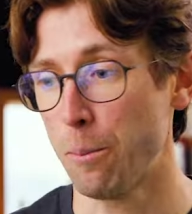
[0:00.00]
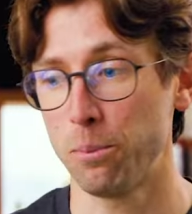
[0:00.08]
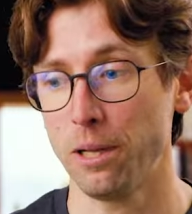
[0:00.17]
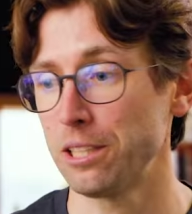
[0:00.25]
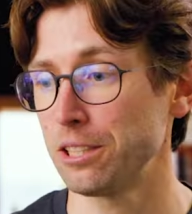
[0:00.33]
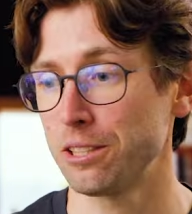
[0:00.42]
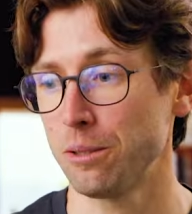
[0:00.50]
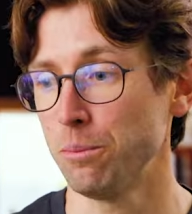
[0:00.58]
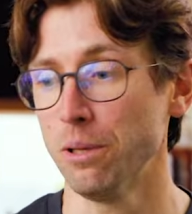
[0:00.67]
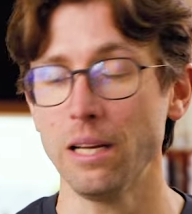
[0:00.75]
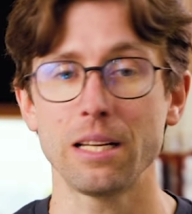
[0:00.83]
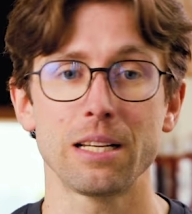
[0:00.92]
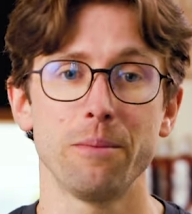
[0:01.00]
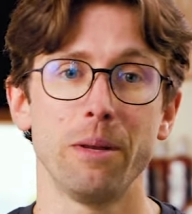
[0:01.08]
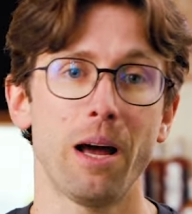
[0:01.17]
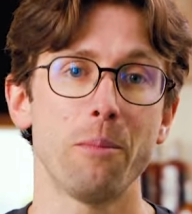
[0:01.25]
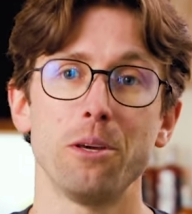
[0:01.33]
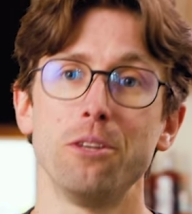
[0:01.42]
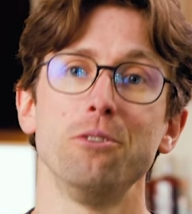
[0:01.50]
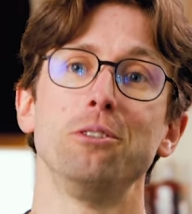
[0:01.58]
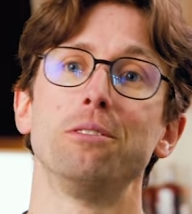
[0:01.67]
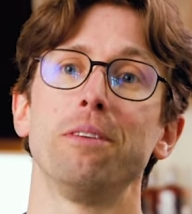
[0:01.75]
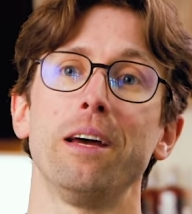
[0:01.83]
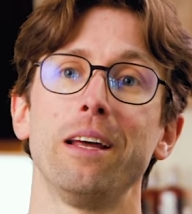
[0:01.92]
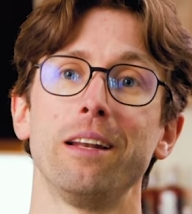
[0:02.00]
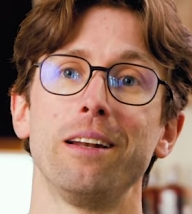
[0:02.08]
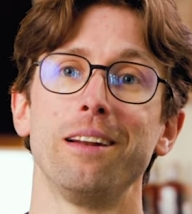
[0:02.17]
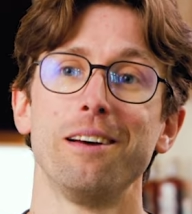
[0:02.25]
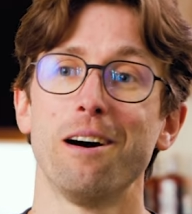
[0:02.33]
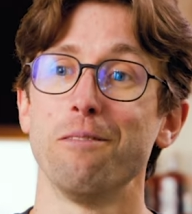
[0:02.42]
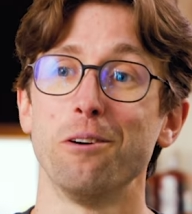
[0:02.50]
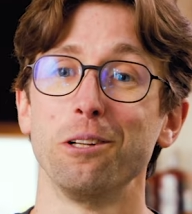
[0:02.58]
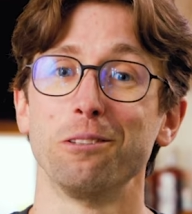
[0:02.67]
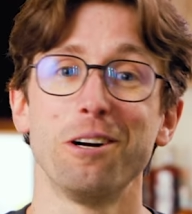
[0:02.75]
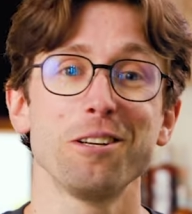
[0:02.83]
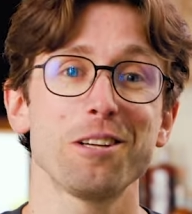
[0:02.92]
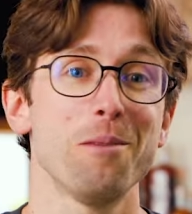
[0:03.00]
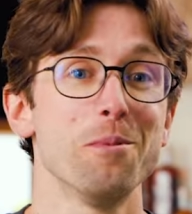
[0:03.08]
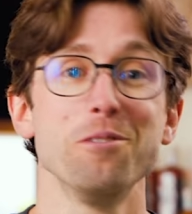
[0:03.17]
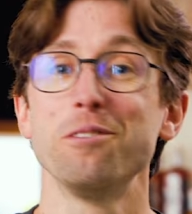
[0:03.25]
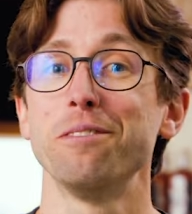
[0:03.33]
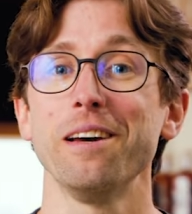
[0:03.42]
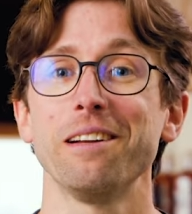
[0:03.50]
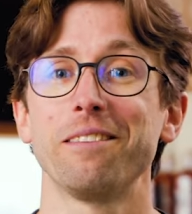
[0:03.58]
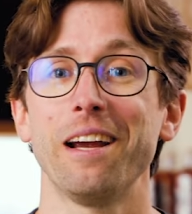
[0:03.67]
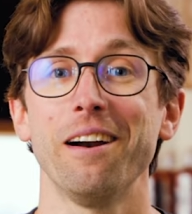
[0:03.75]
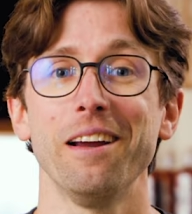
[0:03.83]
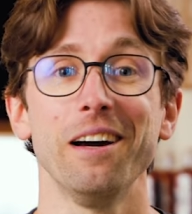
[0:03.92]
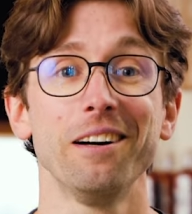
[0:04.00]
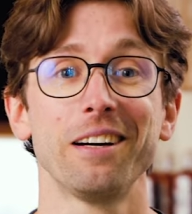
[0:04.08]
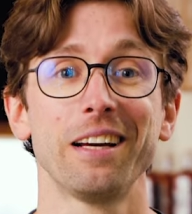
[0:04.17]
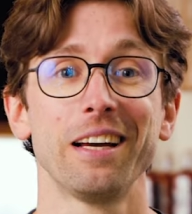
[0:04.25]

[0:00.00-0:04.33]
pleasure to blend. I mean, I'm a huge fan of Oloroso, I'm a huge fan of Garry oak,